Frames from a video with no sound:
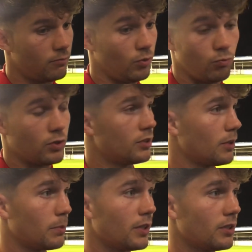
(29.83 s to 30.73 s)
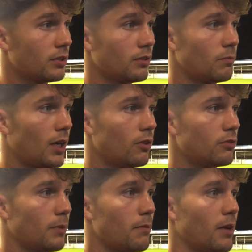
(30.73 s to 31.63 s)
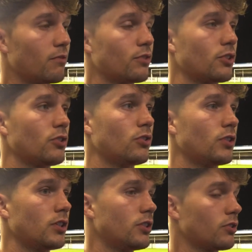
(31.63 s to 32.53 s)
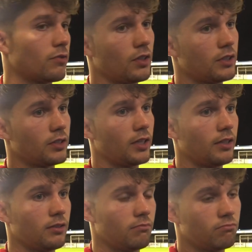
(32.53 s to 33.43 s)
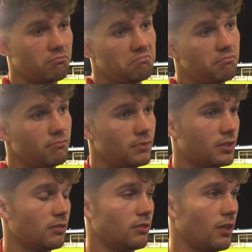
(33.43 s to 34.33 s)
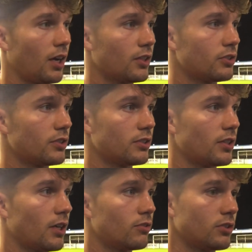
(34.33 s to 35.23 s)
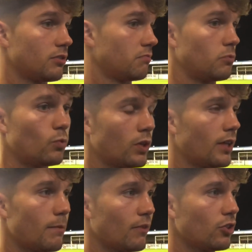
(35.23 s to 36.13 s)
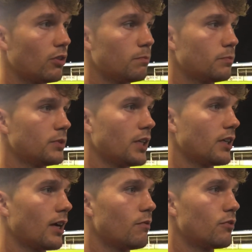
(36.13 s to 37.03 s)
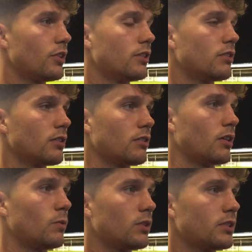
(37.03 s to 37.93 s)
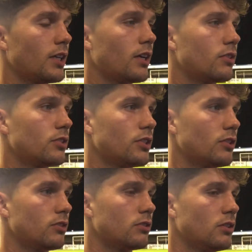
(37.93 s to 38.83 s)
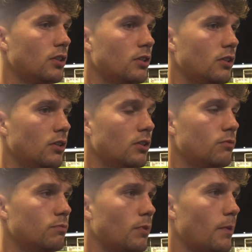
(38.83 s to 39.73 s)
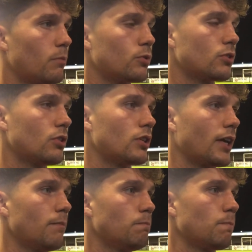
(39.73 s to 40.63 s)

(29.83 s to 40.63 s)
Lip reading: One set piece. I lose my man for the corner and he just flicks it in. As harsh as it sounds, it's one of them. I've got to take account for it, and I will take that on the chin, and my man won't score again.